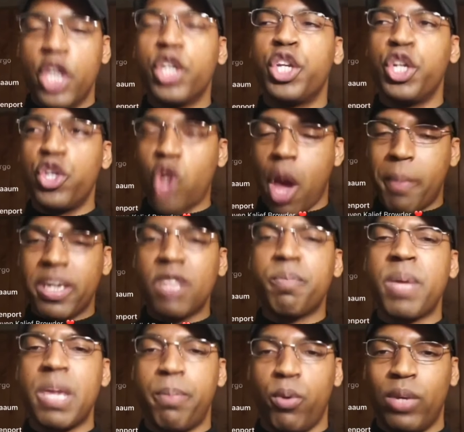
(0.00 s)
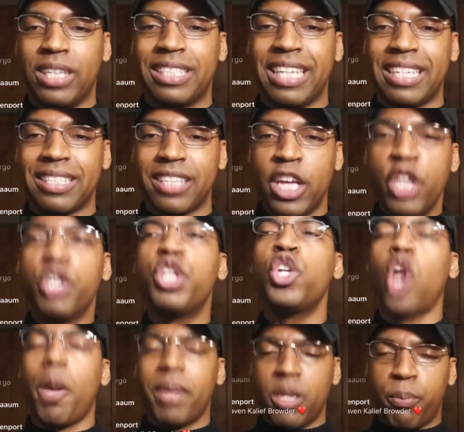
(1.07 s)
Do you know how many people exist? Do you
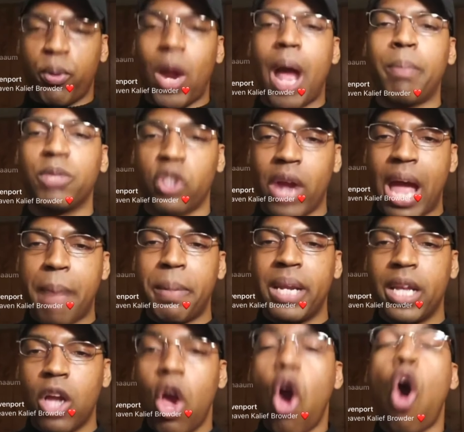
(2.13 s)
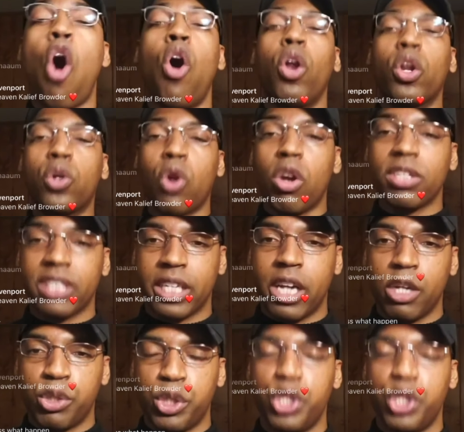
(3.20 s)
know how many problems are happening all across the country?